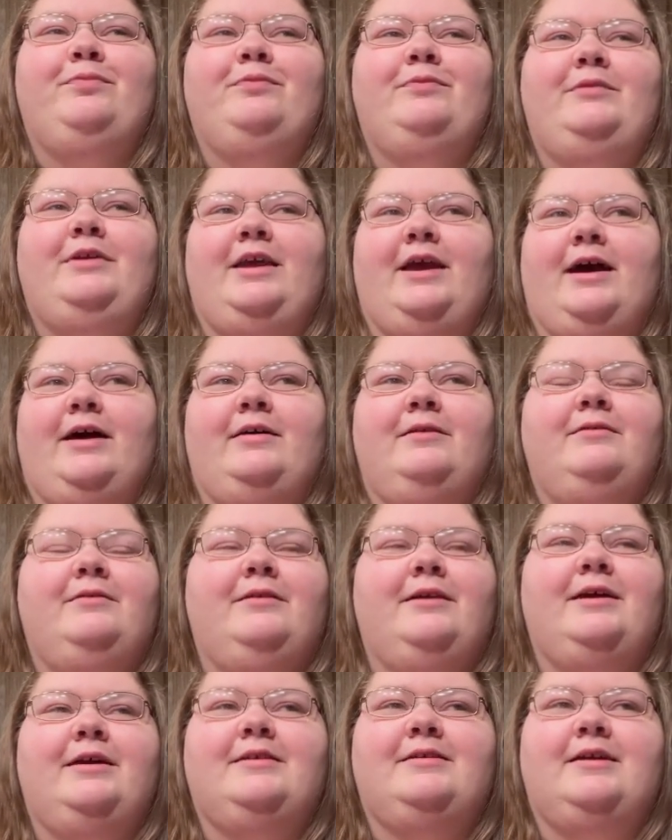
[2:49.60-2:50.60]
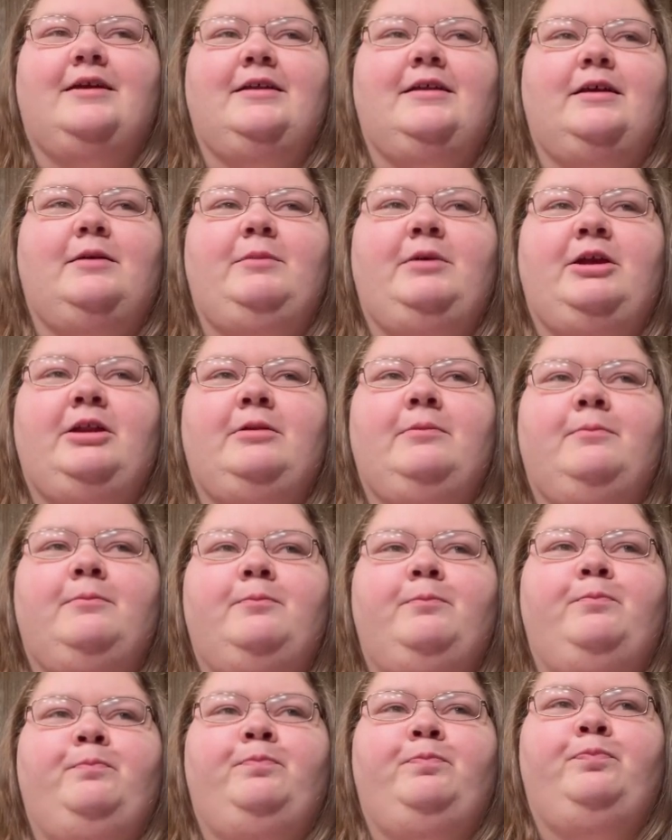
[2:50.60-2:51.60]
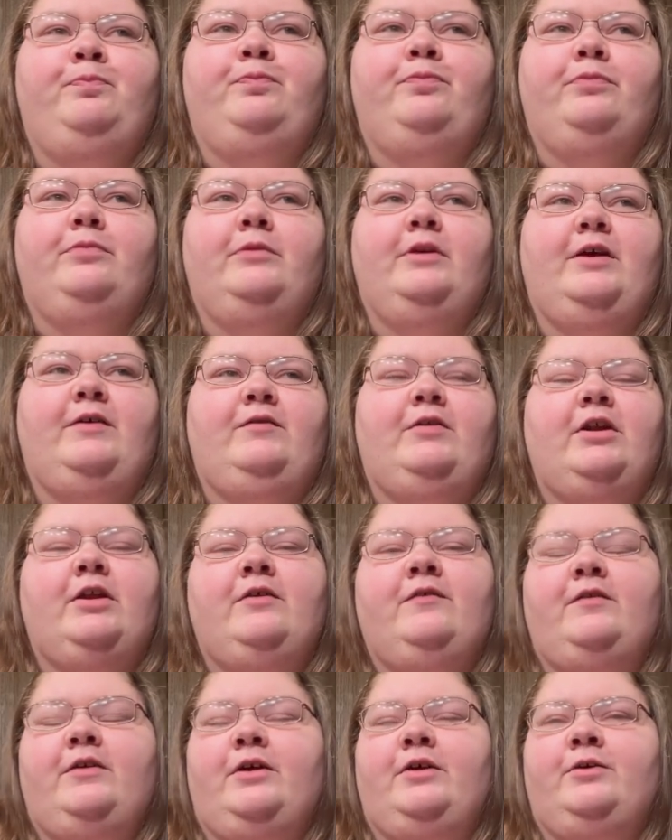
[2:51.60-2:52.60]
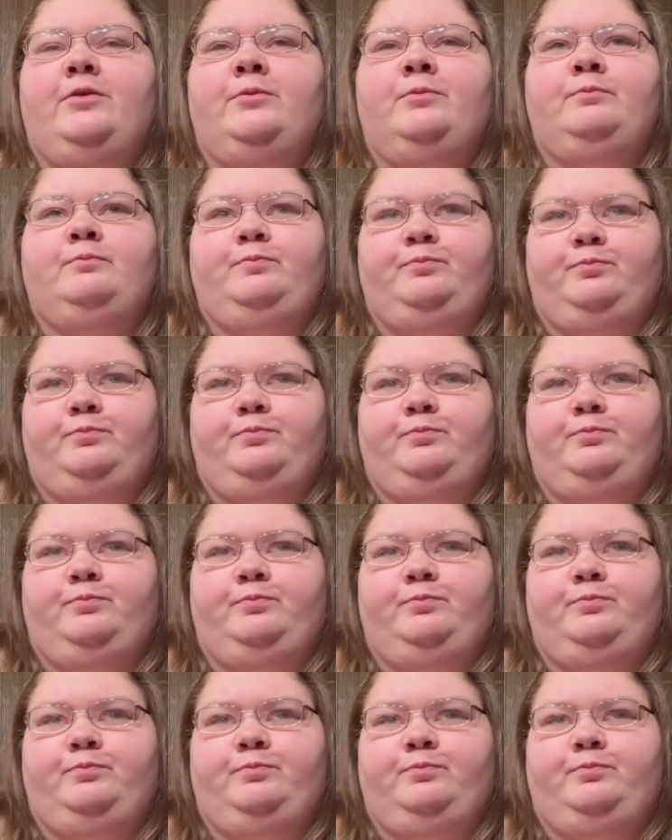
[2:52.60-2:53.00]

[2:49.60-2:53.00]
Yeah, like I said, I mean, I've done a few.